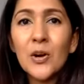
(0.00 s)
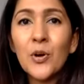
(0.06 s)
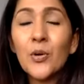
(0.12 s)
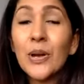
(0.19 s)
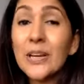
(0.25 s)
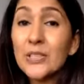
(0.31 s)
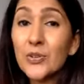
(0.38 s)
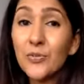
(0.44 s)

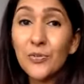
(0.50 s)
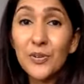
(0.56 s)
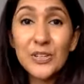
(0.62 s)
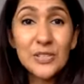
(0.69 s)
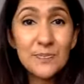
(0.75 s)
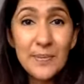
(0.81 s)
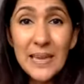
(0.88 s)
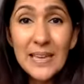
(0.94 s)
Okay, so
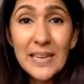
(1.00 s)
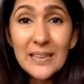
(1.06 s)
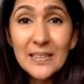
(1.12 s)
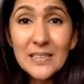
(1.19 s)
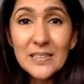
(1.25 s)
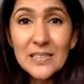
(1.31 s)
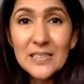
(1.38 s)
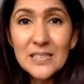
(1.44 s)
first making
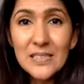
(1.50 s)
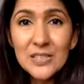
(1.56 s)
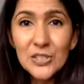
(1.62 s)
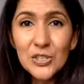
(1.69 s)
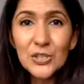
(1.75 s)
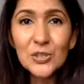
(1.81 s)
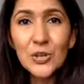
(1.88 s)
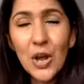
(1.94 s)
the decision,